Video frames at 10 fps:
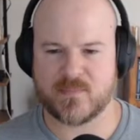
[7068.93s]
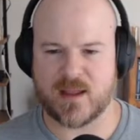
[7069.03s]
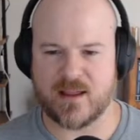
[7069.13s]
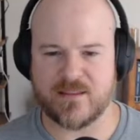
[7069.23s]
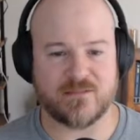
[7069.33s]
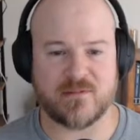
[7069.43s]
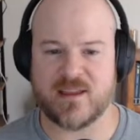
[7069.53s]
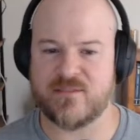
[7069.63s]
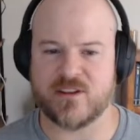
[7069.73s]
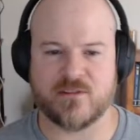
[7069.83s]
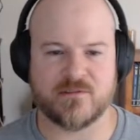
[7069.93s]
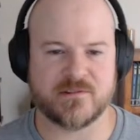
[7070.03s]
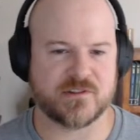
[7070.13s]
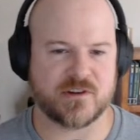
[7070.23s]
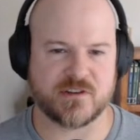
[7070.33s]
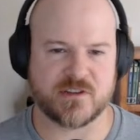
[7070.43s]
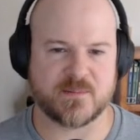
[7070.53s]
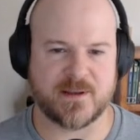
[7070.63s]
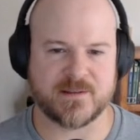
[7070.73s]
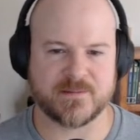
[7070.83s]
don't think we even know who's in charge of this
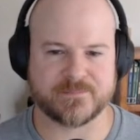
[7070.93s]
place.